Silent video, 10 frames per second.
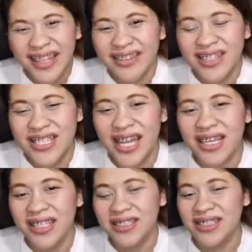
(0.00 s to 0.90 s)
take the
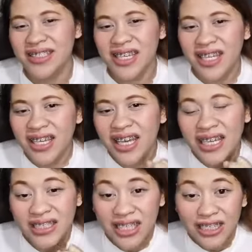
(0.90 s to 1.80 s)
challenge.
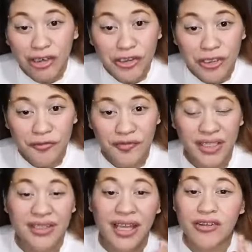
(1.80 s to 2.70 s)
Get on your
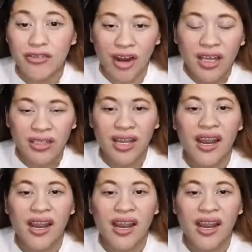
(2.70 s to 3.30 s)
feet and run.